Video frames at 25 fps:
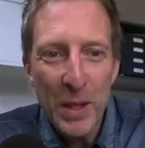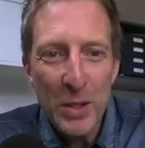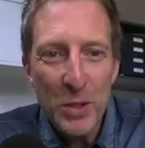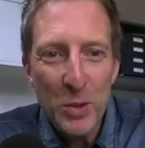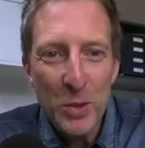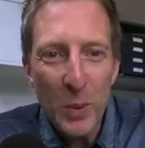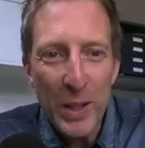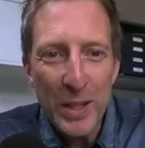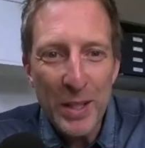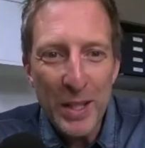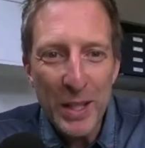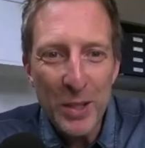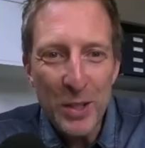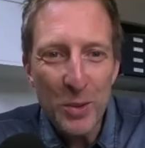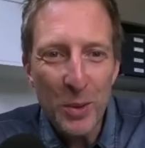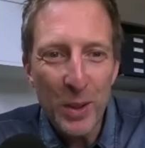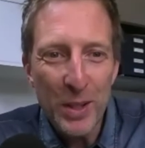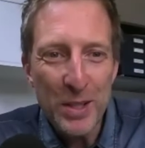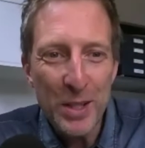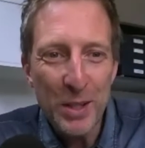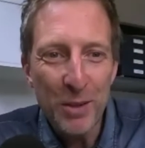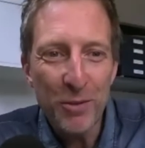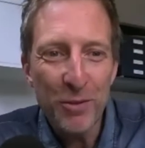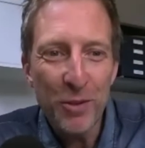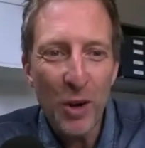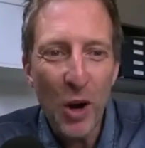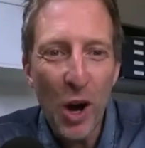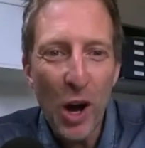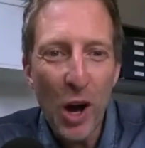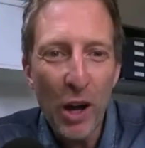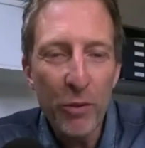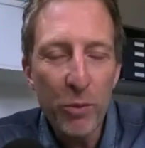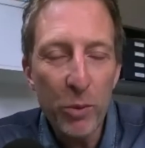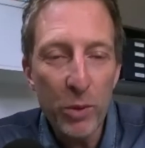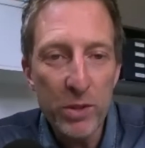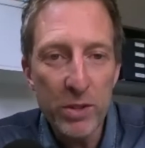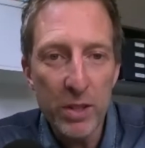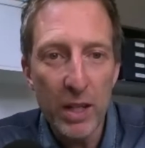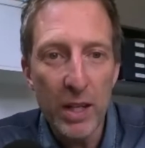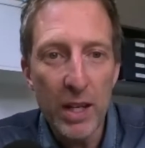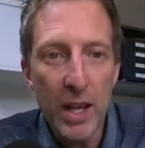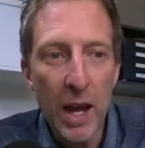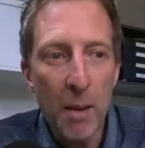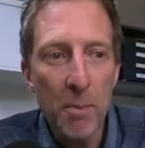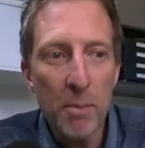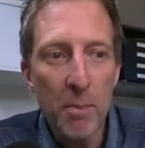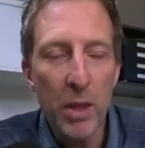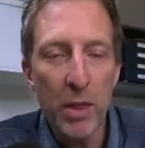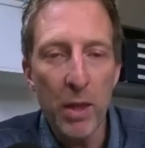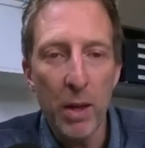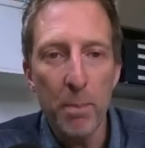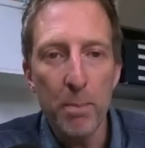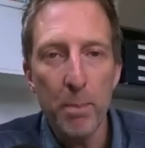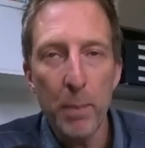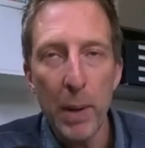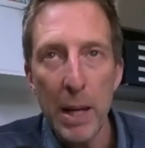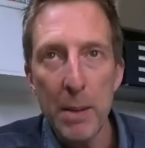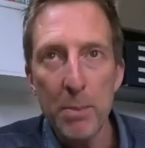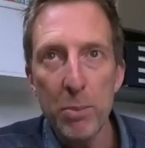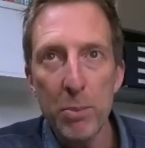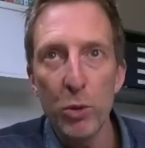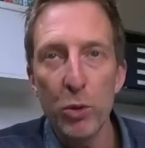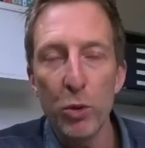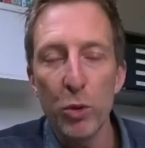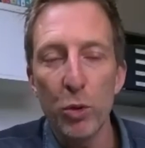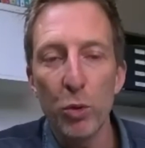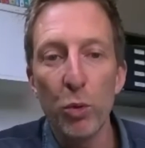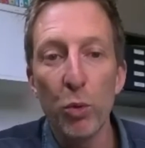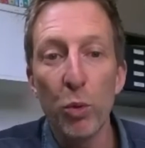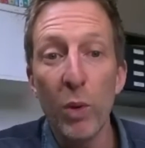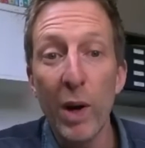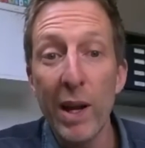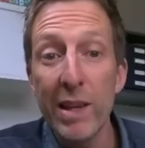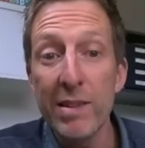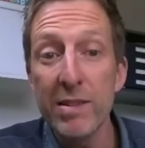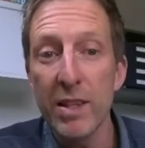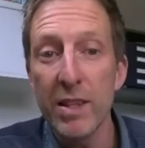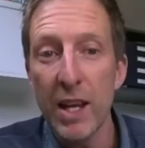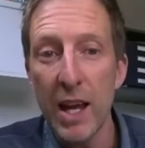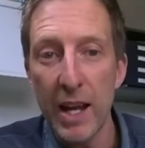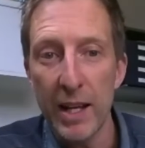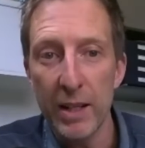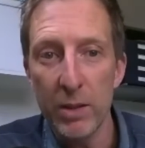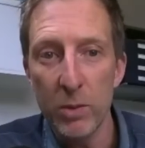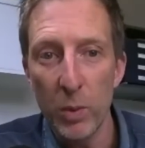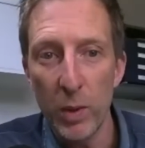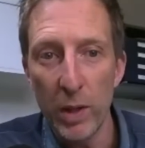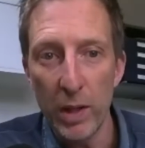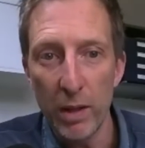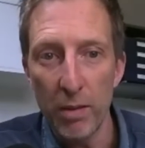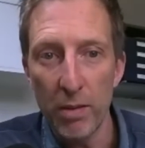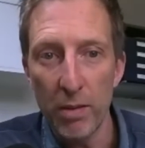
twenty twenty-five was a number that people could resonate with,